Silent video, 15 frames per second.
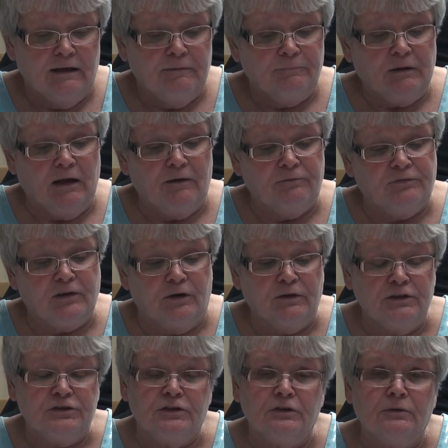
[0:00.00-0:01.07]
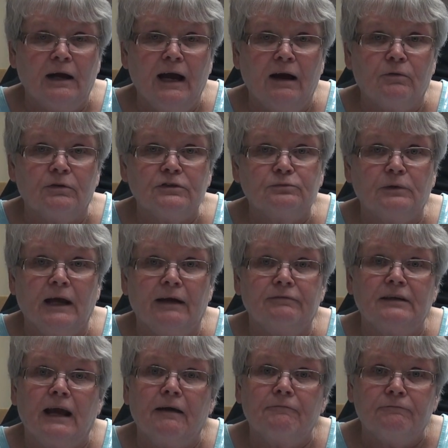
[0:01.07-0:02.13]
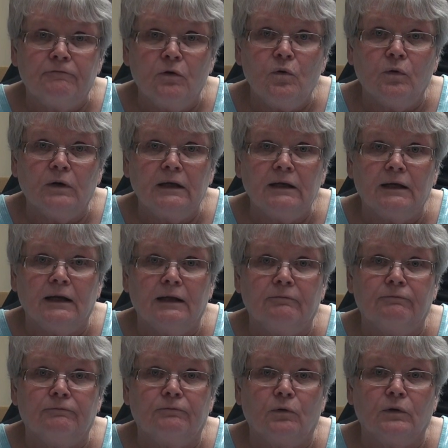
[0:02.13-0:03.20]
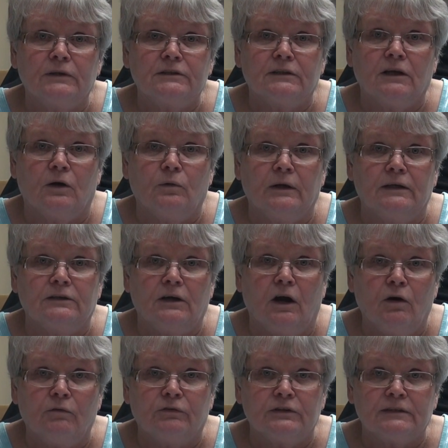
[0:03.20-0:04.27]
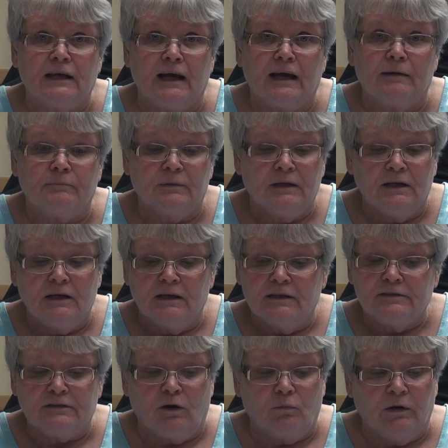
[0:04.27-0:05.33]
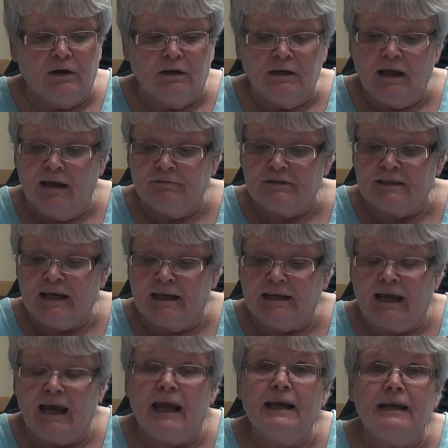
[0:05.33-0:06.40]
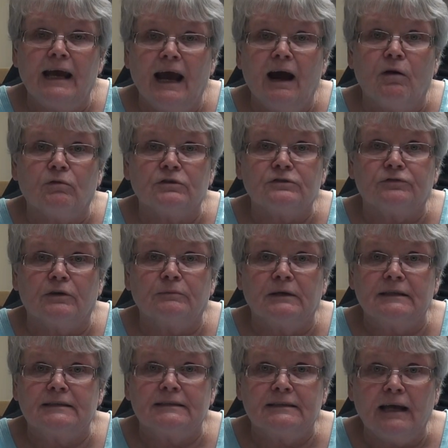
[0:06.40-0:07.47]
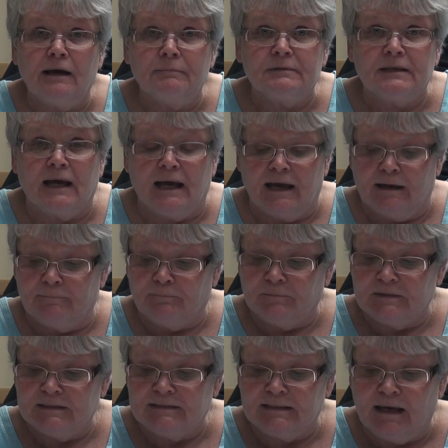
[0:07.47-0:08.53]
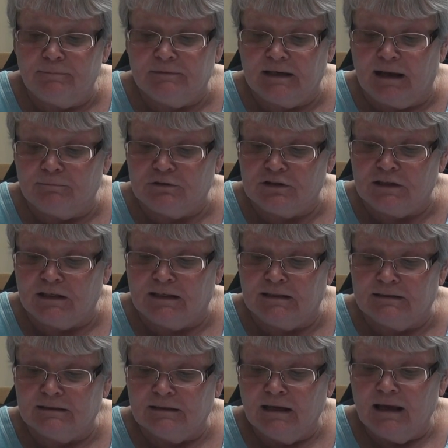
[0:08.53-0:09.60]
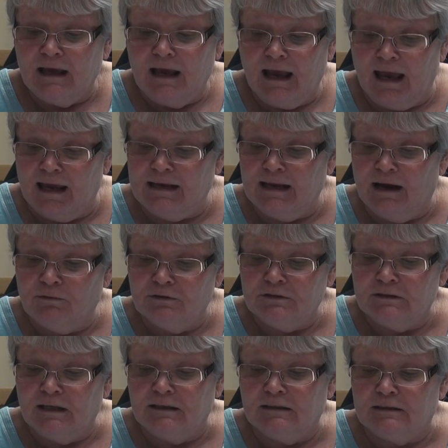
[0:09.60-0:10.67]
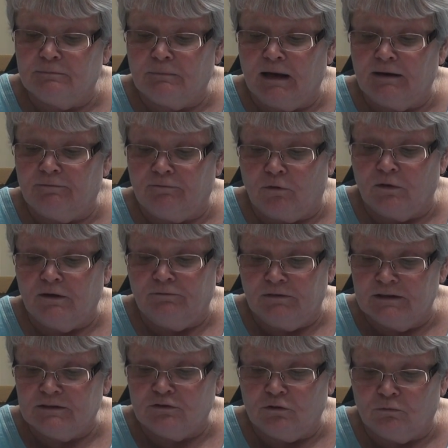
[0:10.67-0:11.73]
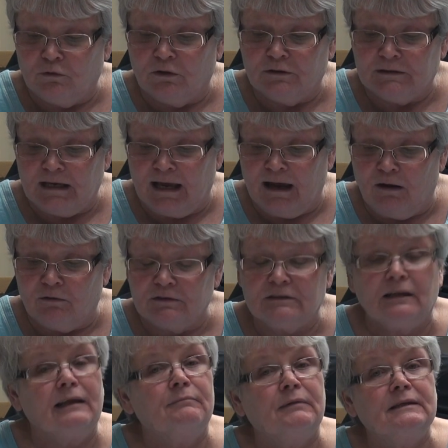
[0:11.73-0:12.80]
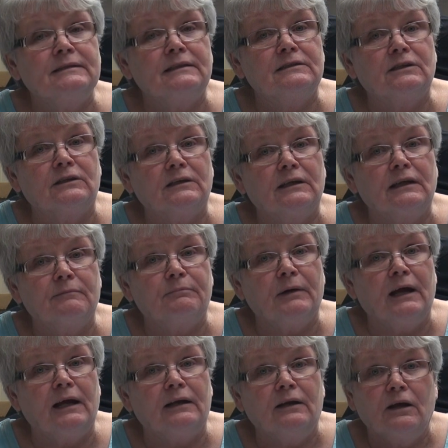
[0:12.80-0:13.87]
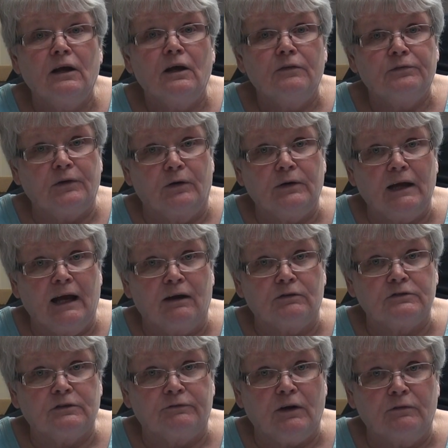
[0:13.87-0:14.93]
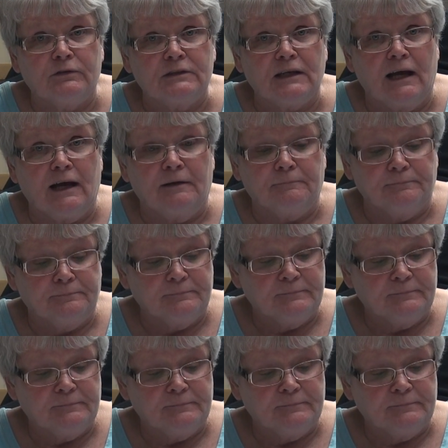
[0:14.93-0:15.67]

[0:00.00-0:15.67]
Now, 32 hours, we have to have 40 for it to go into overtime. So we're going to have to take 8 hours from his sub time sheet. 8 hours needed to make 40 physical worked hours, and that means he's going to get paid 30 hours of overtime.